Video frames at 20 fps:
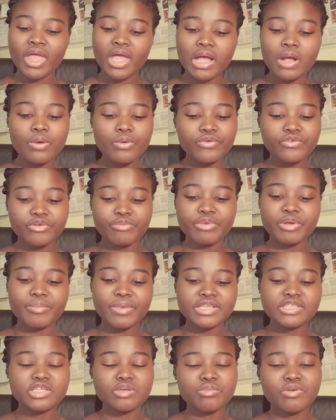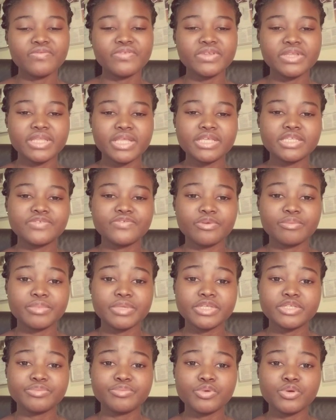I will remember some of the things from
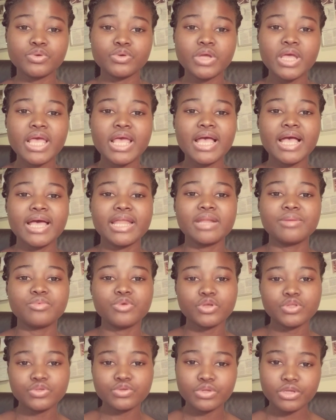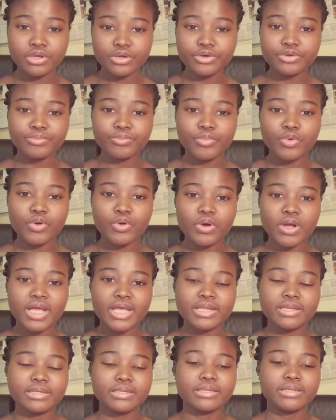this book, and I'm going to learn more,
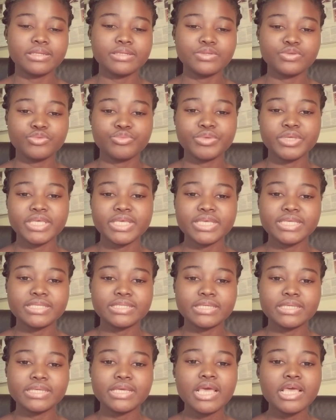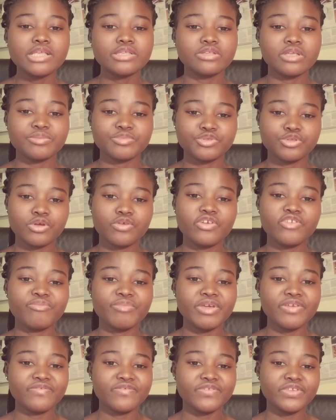and this will be easy. So I'm sorry if
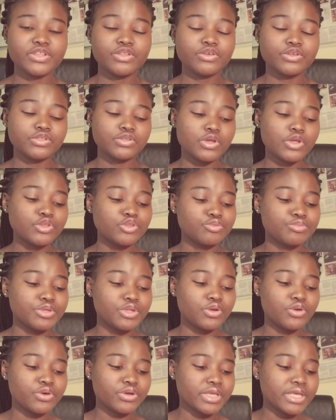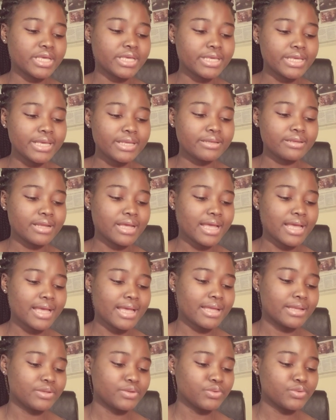my video is going to be long again.
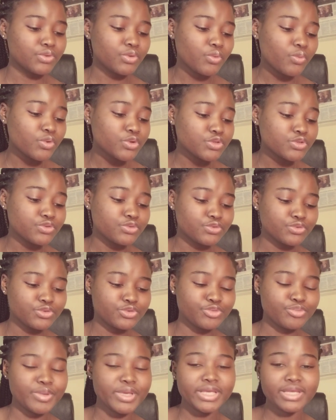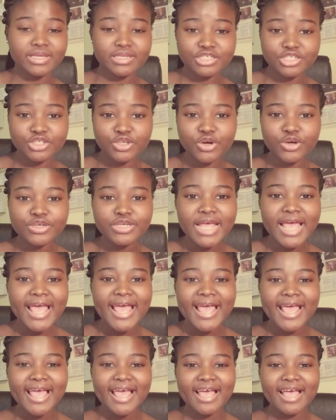I don't know what to do to make it short.
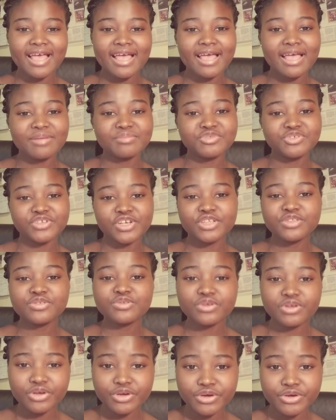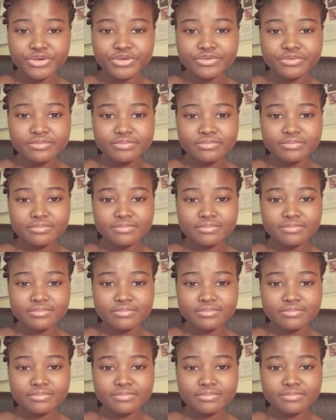I'm trying to learn.